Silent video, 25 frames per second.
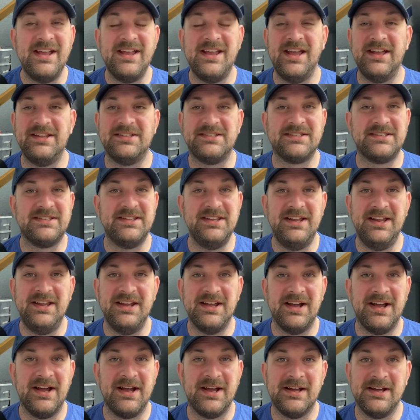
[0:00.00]
It's
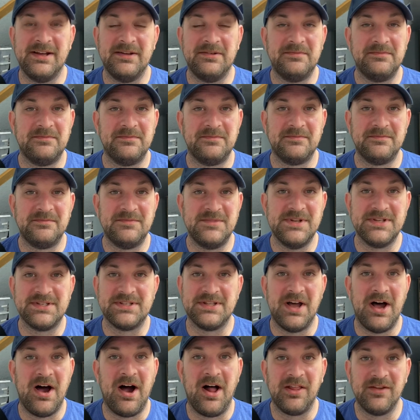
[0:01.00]
the uh, just
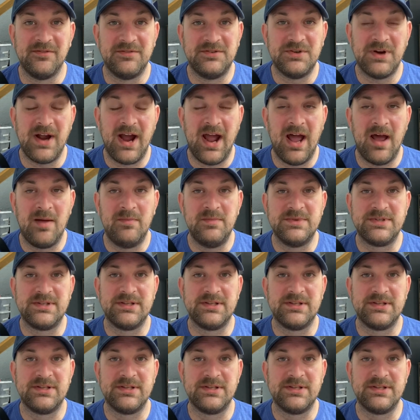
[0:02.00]
the olive drab.